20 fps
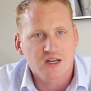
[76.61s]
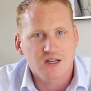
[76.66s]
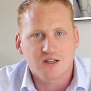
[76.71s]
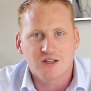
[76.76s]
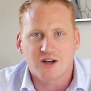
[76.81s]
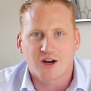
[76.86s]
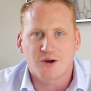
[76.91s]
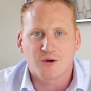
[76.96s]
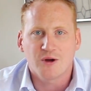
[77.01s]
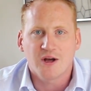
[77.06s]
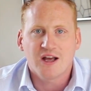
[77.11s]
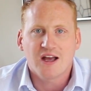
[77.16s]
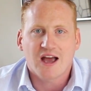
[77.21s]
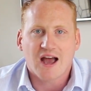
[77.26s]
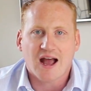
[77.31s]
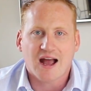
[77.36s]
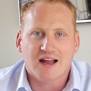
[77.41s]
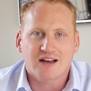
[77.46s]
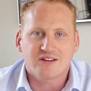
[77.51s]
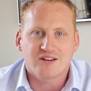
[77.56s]
You know,
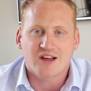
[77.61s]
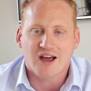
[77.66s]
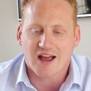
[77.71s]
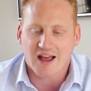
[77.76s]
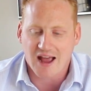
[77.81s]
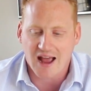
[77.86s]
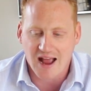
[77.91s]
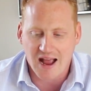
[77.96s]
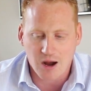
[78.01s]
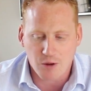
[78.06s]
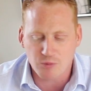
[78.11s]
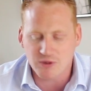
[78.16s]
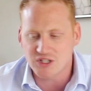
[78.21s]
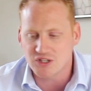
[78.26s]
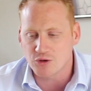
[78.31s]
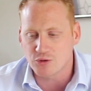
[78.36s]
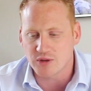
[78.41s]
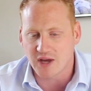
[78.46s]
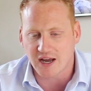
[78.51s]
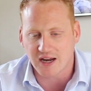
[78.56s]
and how we
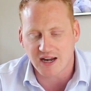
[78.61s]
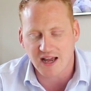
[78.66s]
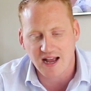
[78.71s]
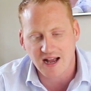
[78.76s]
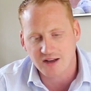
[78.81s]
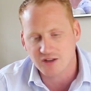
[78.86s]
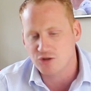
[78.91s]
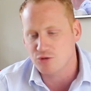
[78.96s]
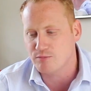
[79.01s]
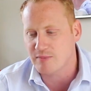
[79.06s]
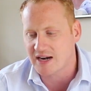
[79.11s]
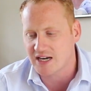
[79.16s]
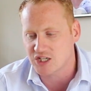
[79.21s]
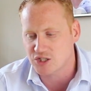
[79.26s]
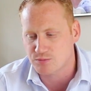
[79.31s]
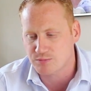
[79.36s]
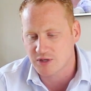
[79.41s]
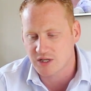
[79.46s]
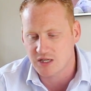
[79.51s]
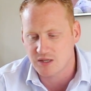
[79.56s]
do that and how you
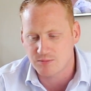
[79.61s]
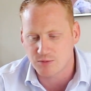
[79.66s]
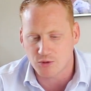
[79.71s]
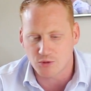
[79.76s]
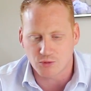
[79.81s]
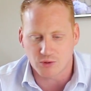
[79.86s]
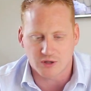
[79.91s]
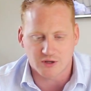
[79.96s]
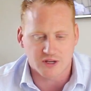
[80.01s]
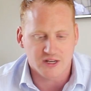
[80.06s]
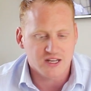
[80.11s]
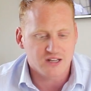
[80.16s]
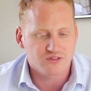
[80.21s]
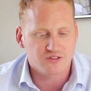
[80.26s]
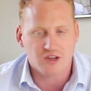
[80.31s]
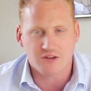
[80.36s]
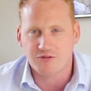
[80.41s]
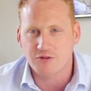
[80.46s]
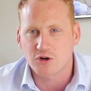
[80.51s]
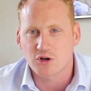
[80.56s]
manage people and
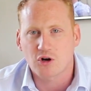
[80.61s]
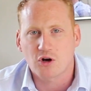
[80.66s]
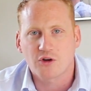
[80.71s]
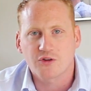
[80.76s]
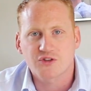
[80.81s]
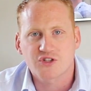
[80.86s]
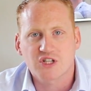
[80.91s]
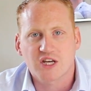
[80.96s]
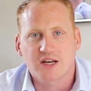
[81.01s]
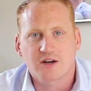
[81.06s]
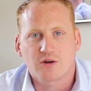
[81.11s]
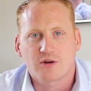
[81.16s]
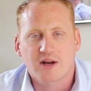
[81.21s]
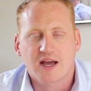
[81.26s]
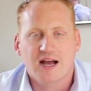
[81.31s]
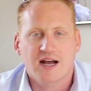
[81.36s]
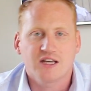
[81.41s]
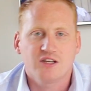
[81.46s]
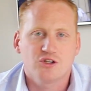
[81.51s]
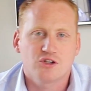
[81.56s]
different content on
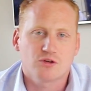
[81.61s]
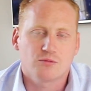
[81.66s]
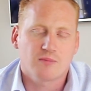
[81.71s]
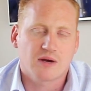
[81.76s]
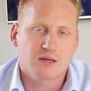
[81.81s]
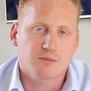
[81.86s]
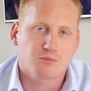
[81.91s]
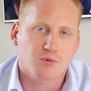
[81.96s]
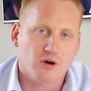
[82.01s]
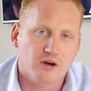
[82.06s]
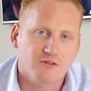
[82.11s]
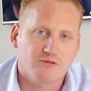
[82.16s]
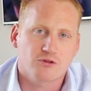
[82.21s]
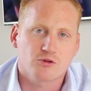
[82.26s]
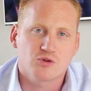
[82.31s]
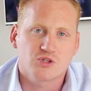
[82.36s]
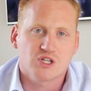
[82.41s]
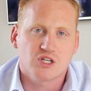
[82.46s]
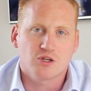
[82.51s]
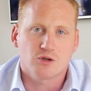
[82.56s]
how you can make
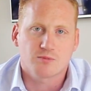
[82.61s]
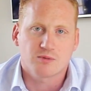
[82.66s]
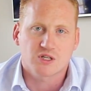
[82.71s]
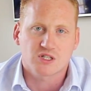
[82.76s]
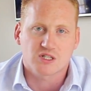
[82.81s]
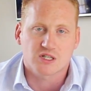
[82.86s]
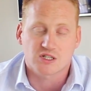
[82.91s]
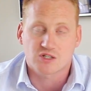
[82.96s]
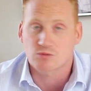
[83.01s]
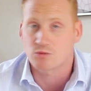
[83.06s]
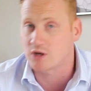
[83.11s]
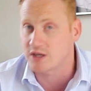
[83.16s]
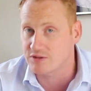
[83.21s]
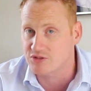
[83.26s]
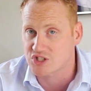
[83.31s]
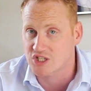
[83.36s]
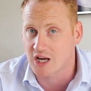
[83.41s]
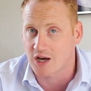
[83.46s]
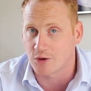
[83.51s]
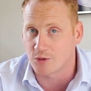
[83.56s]
breakthroughs in your business. Well, if
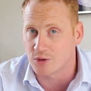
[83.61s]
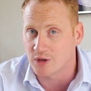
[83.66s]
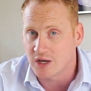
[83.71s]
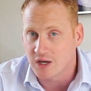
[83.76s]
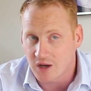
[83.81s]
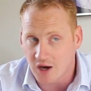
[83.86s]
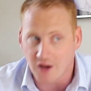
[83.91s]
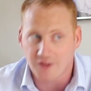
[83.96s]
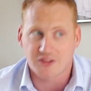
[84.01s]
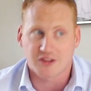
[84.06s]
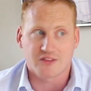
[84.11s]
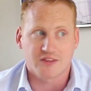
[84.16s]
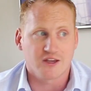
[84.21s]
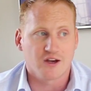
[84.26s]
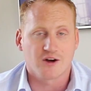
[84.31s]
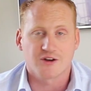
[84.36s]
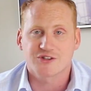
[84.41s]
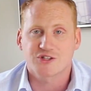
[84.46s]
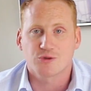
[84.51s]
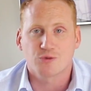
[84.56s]
so, I think the
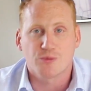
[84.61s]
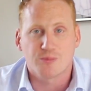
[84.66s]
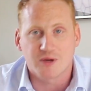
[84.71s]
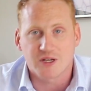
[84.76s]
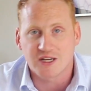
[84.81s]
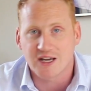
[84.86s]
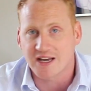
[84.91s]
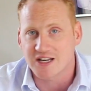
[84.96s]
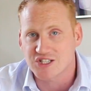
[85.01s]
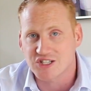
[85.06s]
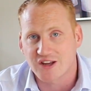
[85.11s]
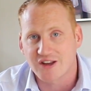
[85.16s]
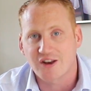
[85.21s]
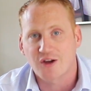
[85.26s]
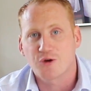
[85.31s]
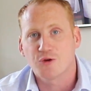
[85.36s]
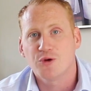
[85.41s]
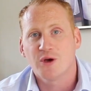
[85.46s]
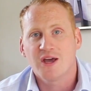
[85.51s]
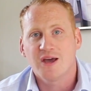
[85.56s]
answer would be yes. I
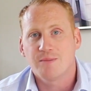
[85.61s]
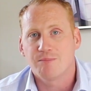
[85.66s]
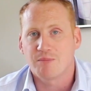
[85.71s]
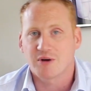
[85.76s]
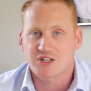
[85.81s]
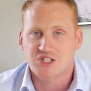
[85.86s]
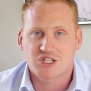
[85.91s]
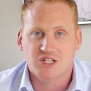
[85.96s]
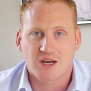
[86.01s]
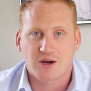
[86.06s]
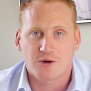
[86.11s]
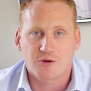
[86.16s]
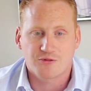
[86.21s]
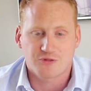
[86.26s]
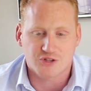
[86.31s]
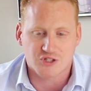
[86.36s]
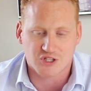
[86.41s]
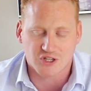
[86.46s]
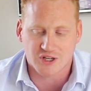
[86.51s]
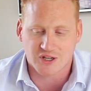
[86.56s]
know myself
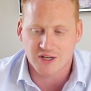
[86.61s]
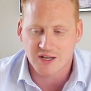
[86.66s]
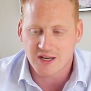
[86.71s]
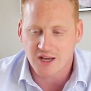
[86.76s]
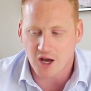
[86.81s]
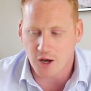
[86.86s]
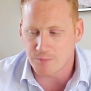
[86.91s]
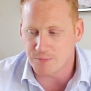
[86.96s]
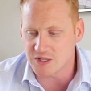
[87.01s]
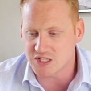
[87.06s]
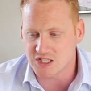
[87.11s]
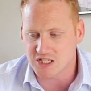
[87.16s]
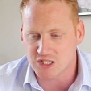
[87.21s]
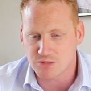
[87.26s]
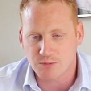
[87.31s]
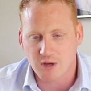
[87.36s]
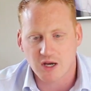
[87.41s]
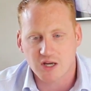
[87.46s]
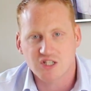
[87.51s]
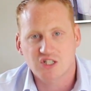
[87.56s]
as a business
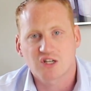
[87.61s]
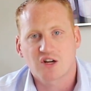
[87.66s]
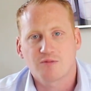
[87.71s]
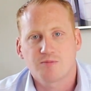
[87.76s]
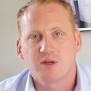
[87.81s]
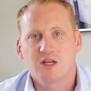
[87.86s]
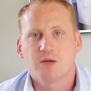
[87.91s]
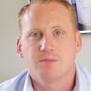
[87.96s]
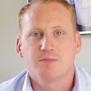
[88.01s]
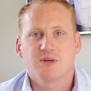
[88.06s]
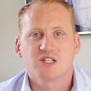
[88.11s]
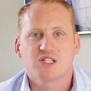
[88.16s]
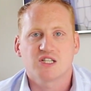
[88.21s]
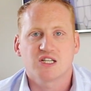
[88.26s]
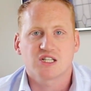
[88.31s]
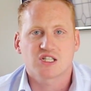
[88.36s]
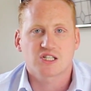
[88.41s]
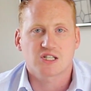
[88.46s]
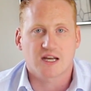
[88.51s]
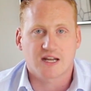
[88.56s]
person, I've been in
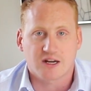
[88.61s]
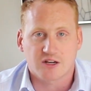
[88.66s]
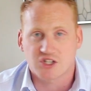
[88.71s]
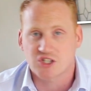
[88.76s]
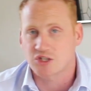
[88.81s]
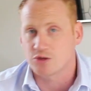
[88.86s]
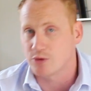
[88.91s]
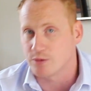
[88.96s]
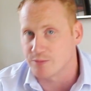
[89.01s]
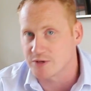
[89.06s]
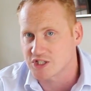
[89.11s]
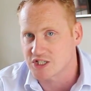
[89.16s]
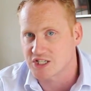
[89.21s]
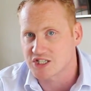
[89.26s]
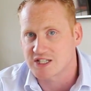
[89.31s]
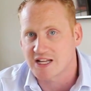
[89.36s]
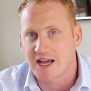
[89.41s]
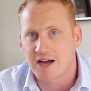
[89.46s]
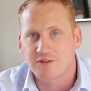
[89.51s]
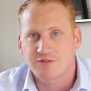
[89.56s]
business and I'm still in
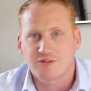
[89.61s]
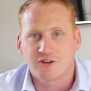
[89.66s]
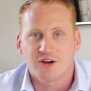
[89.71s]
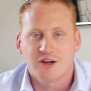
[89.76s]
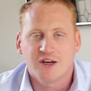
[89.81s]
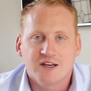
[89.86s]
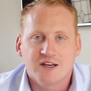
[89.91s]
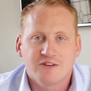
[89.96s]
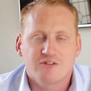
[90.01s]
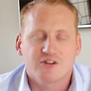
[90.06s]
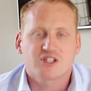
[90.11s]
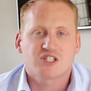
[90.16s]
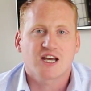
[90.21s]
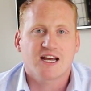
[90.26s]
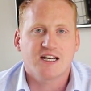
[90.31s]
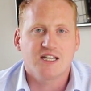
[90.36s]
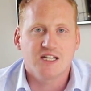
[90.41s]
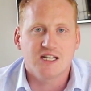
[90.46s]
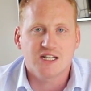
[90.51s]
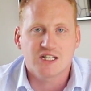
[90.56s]
business now for
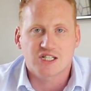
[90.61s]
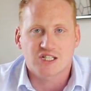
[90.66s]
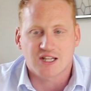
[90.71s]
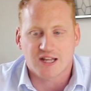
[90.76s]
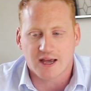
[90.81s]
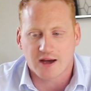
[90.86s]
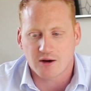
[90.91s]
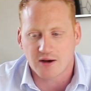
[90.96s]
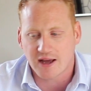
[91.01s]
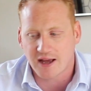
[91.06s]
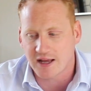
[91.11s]
10 years now.